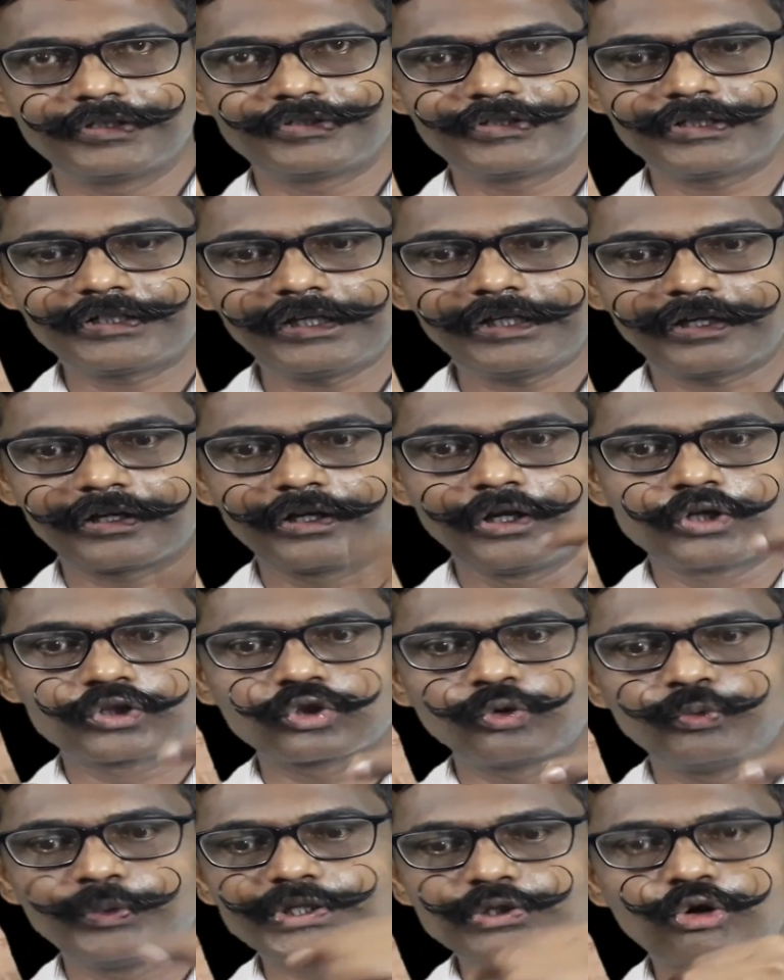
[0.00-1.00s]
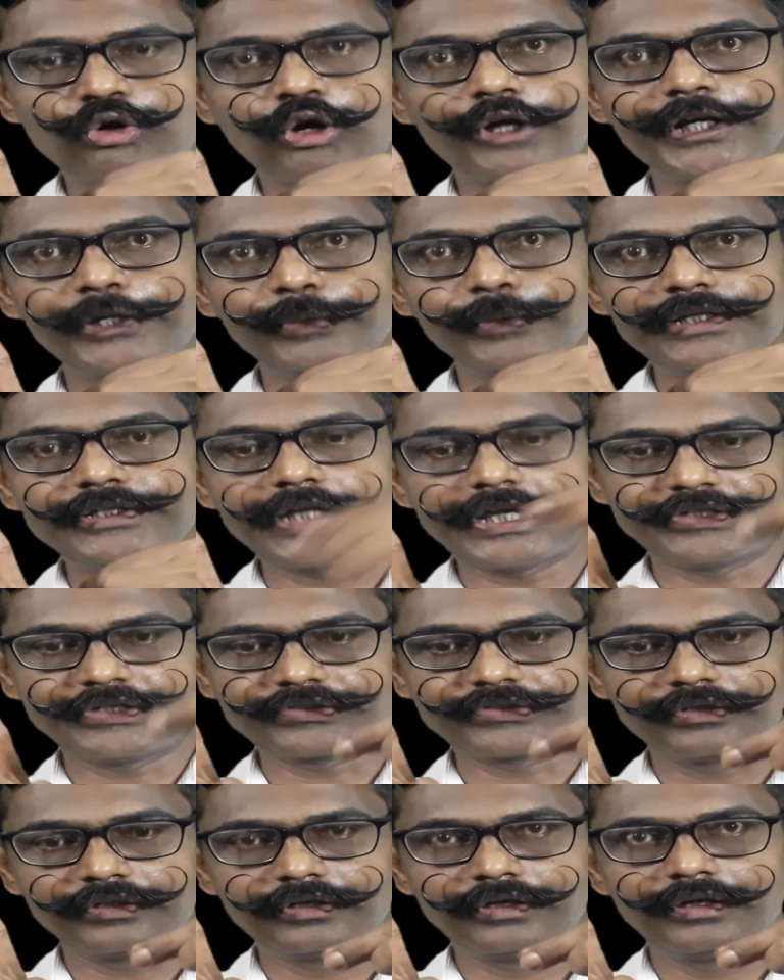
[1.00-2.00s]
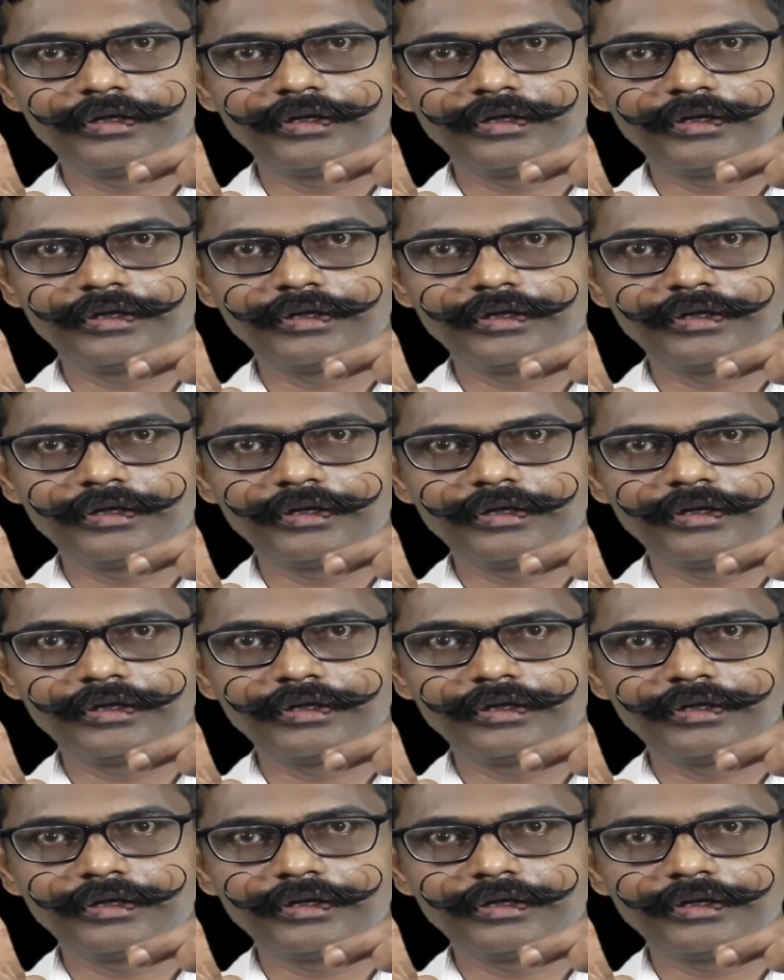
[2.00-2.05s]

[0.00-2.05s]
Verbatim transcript: Is it clear? So which coordinate will change?